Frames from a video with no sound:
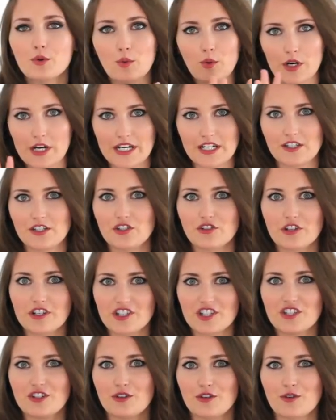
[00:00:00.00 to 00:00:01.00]
work in
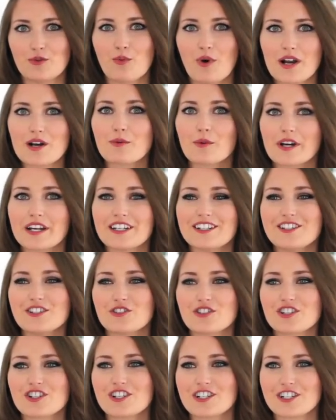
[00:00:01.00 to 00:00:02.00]
nutrition or who want to work in
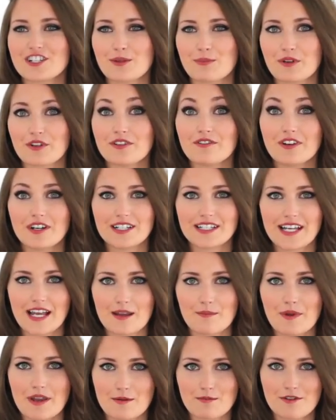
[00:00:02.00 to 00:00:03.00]
nutrition are typically very
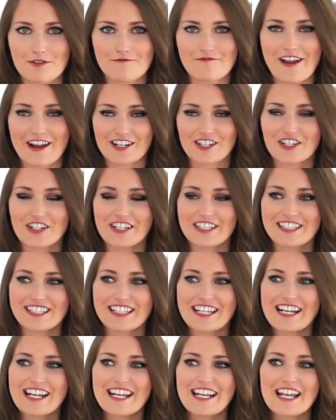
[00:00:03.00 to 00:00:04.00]
type A
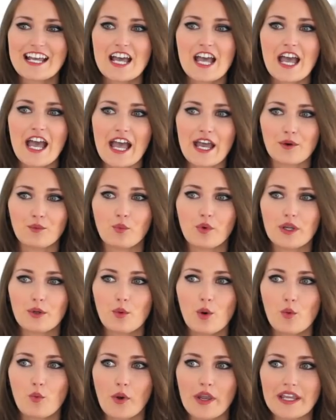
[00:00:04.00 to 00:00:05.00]
perfectionists, and we
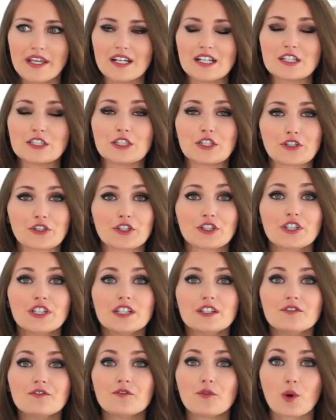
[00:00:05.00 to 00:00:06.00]
will wait
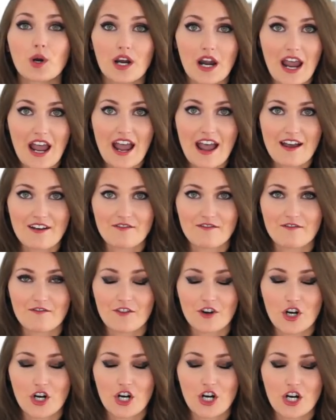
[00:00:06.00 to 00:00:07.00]
literally
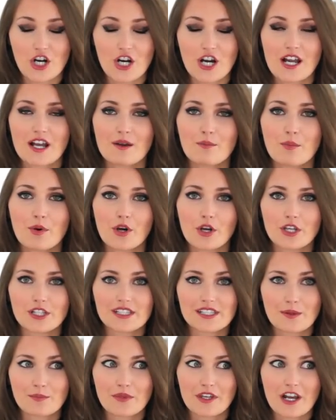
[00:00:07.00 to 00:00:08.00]
forever, put
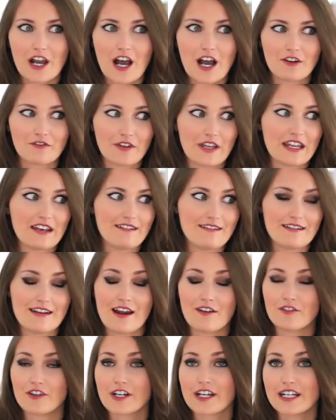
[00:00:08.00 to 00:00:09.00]
something off and
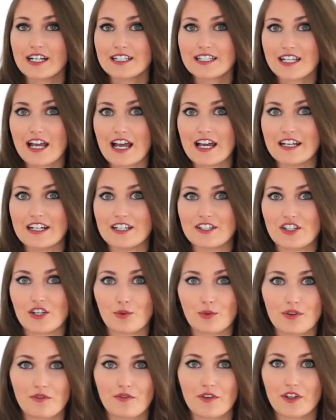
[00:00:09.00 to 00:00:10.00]
never get it done
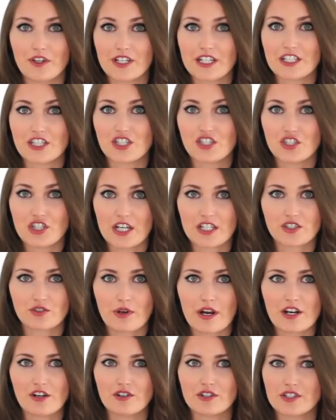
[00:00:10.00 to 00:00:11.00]
until we feel like it's just
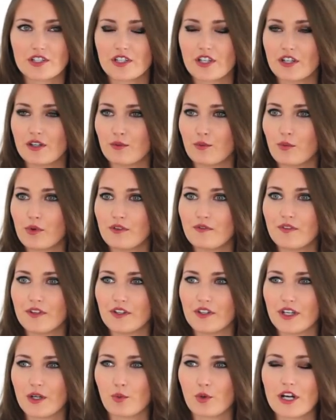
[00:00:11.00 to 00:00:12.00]
right or until we
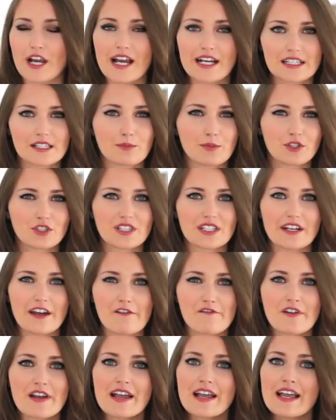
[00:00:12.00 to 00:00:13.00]
feel like we're experts
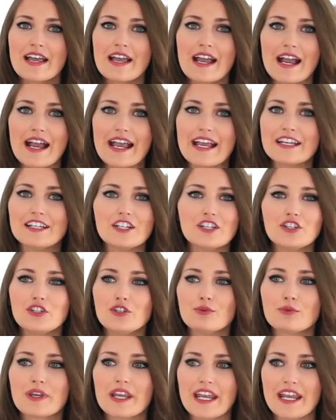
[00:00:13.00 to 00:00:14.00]
enough. And
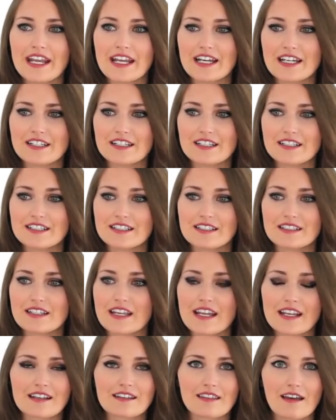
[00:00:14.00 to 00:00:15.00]
you can't
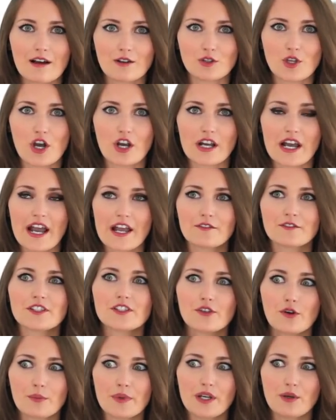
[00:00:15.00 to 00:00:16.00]
take that long. I have
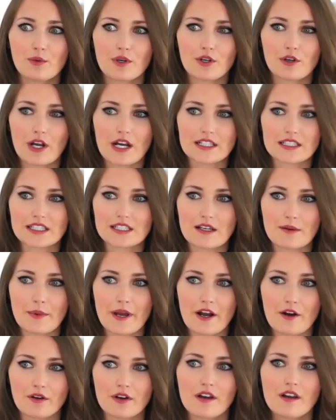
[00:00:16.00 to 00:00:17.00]
so many regrets
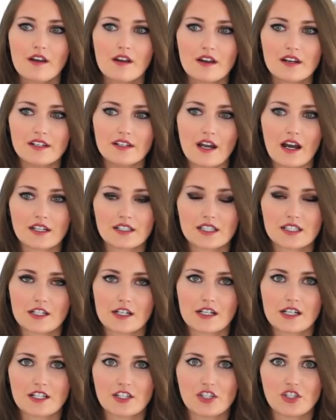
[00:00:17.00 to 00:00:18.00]
about not
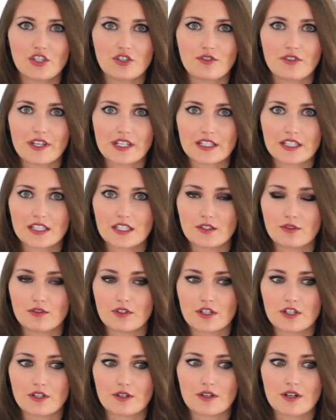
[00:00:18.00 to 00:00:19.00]
starting to do things
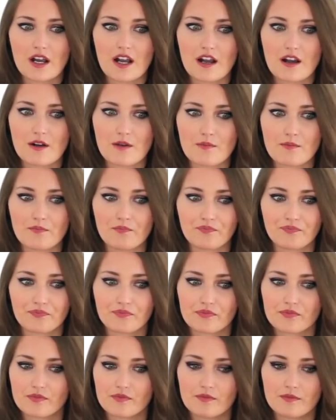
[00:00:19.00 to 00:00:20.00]
sooner.
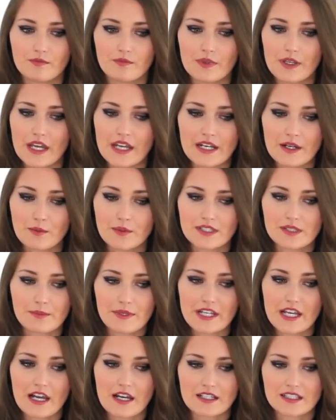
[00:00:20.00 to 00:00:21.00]
And it was
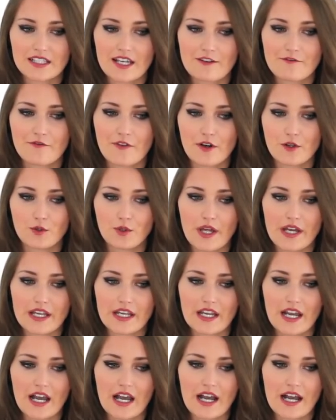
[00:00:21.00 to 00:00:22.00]
because I felt
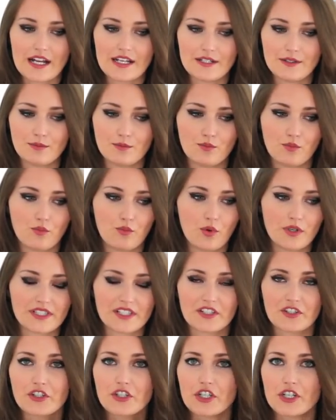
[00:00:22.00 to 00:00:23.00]
like I
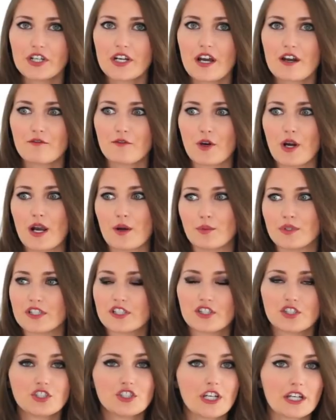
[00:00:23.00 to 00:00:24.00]
wasn't good enough, or I
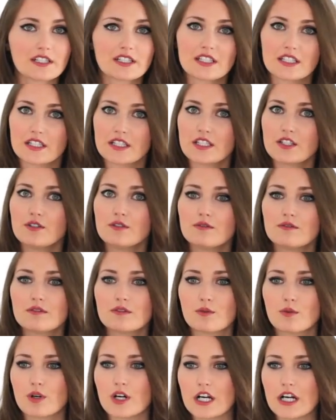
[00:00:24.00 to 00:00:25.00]
was just a
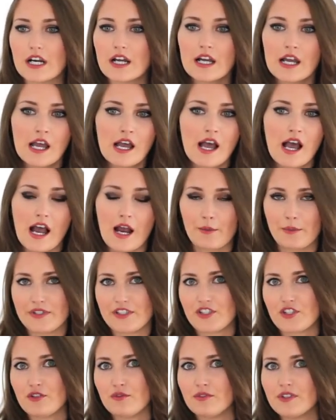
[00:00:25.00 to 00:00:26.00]
student, or I
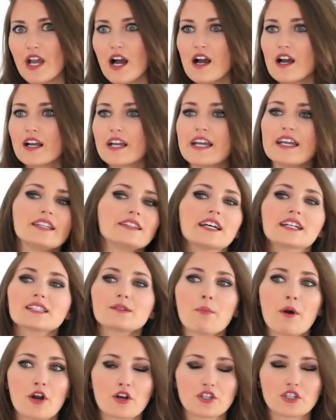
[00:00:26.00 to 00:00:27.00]
was too young. And
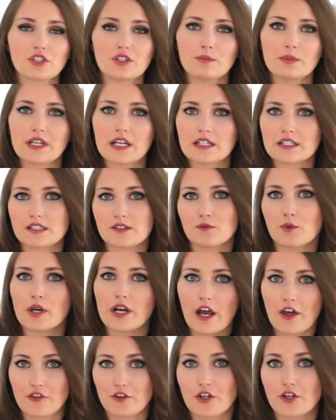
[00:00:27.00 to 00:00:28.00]
that's partially because of
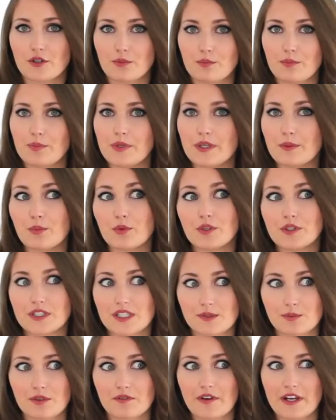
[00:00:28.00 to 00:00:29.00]
what other people in
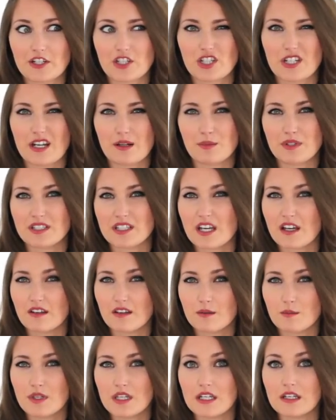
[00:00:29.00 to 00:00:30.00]
this profession had been
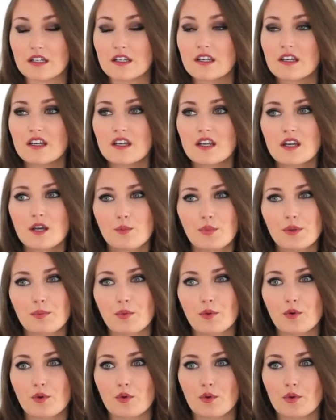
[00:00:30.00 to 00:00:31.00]
telling me.
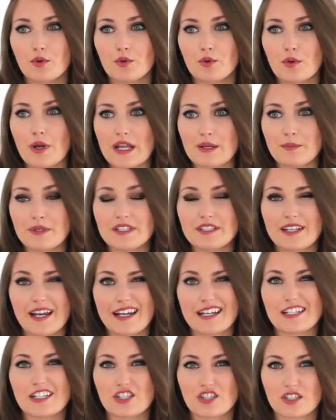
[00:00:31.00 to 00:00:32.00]
People who had been
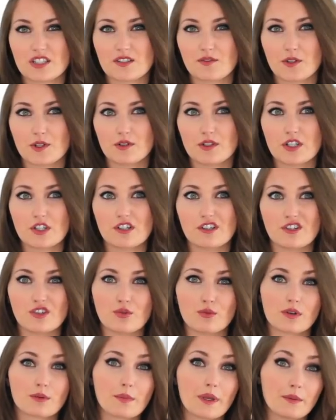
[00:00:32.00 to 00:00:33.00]
dietitians for a little,
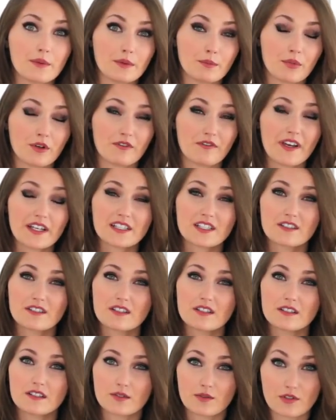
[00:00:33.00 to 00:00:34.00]
who were maybe
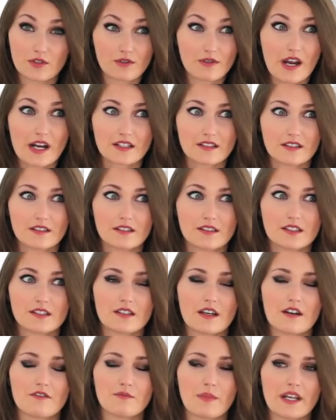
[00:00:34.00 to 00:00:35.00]
professors or directors
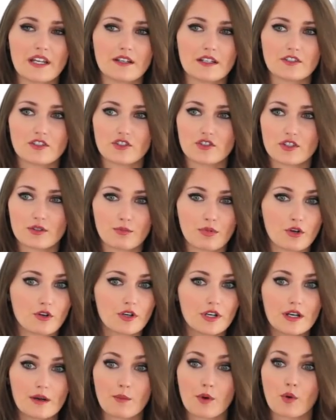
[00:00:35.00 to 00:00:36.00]
of my internship
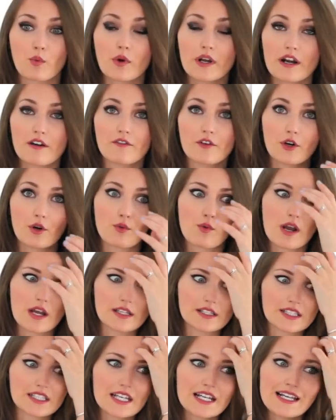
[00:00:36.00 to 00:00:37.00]
program or whatever it
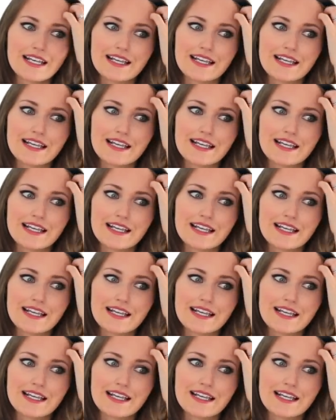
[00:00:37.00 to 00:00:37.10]
was,